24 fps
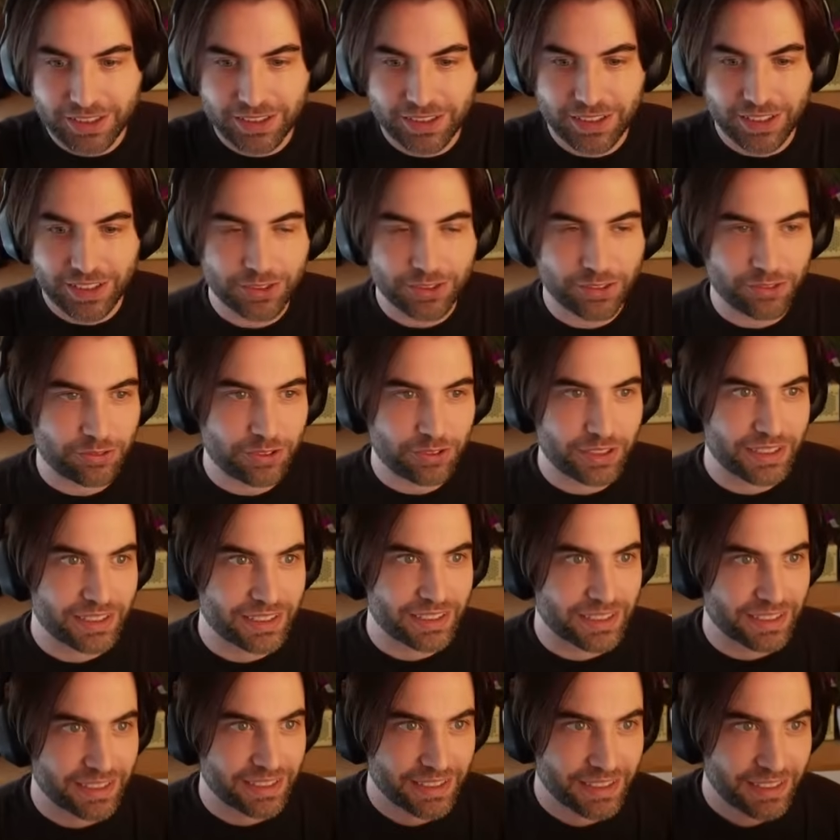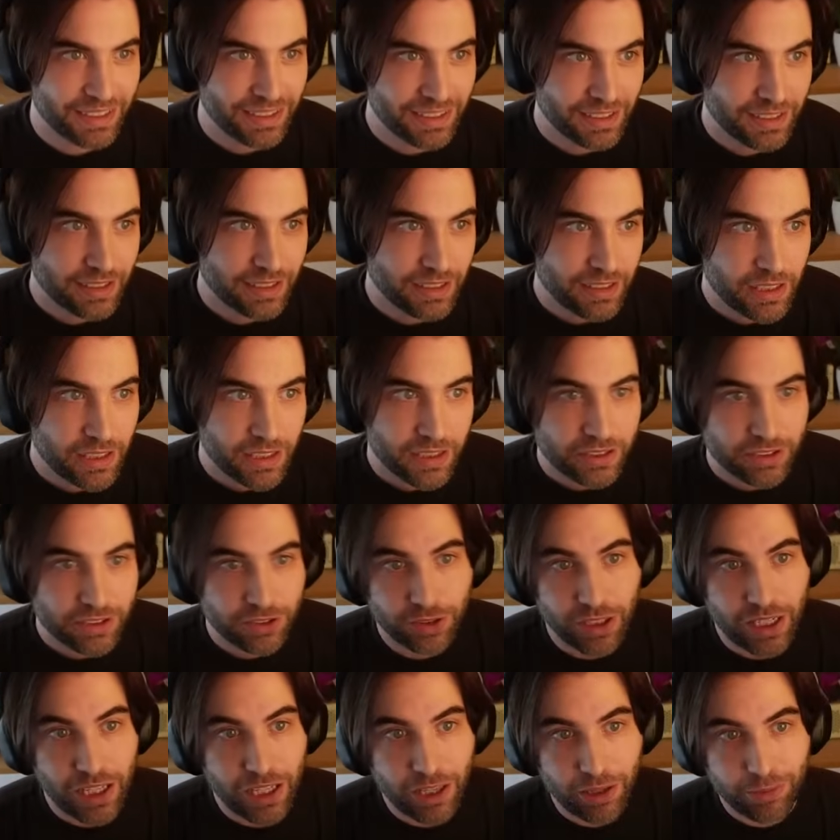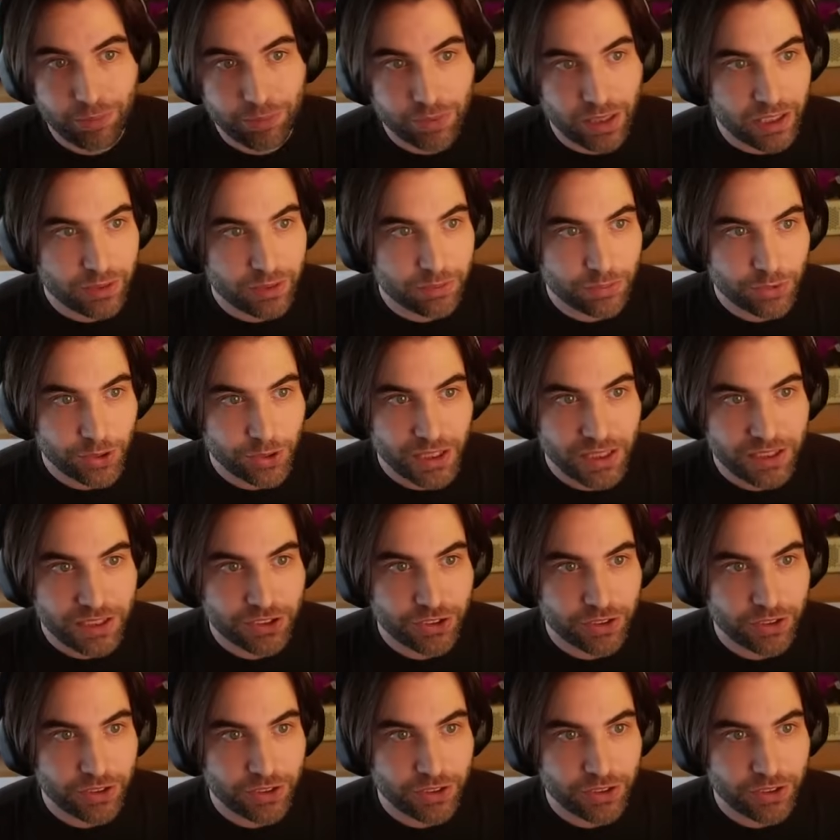you really need. So I'm really enjoying